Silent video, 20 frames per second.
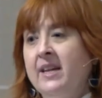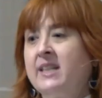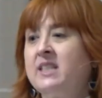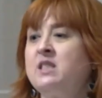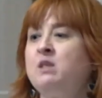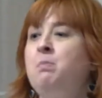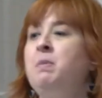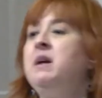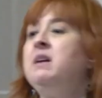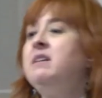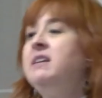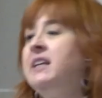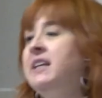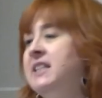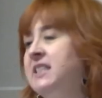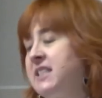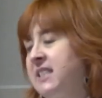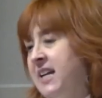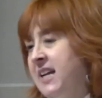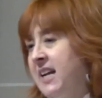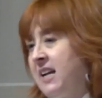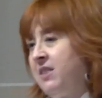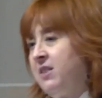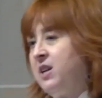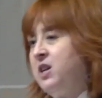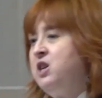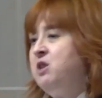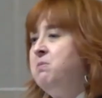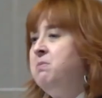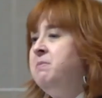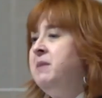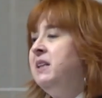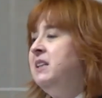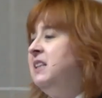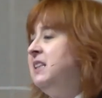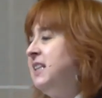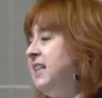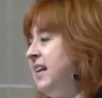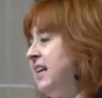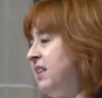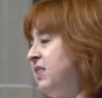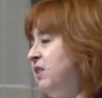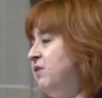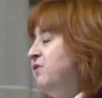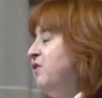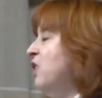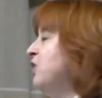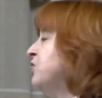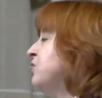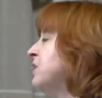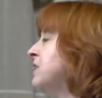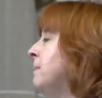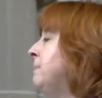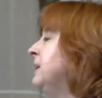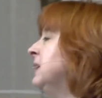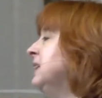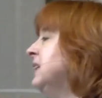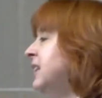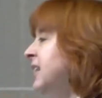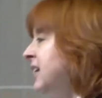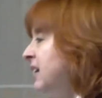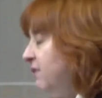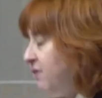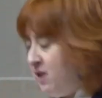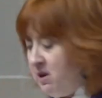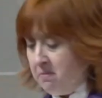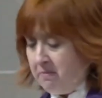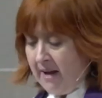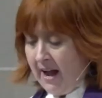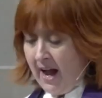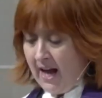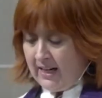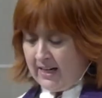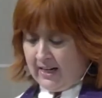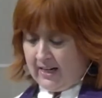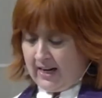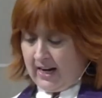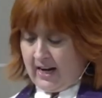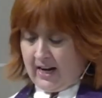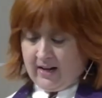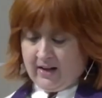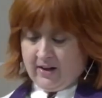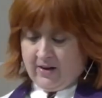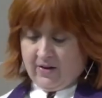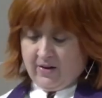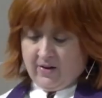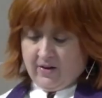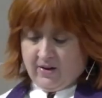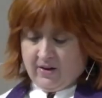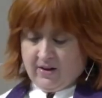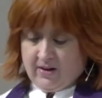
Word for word: experiencing the humility and the vulnerability of humanity